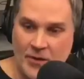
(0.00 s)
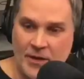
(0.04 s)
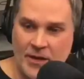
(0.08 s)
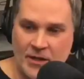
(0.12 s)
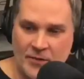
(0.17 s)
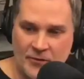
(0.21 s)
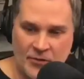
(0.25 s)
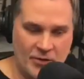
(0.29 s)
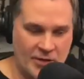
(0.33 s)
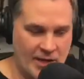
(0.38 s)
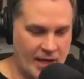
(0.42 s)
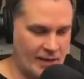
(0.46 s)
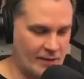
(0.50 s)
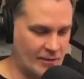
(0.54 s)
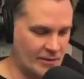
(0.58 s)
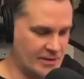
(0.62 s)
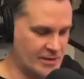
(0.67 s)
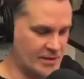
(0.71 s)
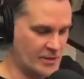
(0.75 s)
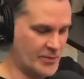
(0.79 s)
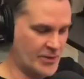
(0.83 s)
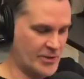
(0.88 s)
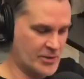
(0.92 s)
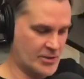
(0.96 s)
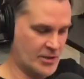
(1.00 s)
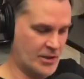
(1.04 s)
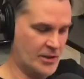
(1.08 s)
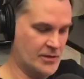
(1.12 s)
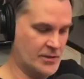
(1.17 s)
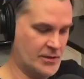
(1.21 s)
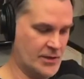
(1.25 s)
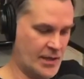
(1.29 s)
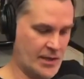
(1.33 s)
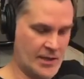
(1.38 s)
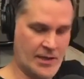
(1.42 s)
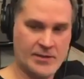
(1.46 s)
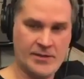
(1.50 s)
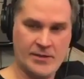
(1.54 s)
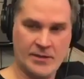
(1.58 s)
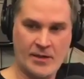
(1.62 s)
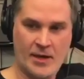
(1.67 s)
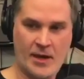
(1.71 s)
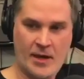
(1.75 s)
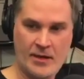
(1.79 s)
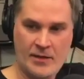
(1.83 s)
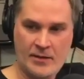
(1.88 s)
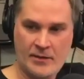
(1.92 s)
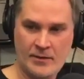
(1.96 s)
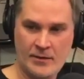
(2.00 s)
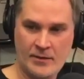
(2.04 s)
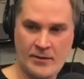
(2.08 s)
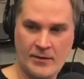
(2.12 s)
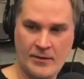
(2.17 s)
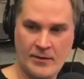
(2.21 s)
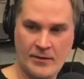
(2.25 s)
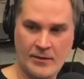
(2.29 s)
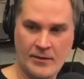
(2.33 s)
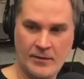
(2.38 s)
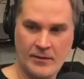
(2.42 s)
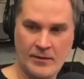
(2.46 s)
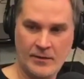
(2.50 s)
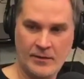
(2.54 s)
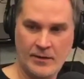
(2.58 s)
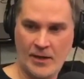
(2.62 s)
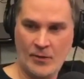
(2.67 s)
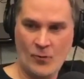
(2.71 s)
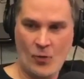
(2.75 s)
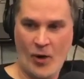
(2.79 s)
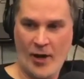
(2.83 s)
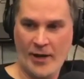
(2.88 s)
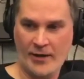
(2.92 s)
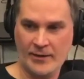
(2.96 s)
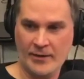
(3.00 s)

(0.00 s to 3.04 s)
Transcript: then, if your dad looks at the picture, goes, "Yeah, that's the guy." Uh huh. Then what?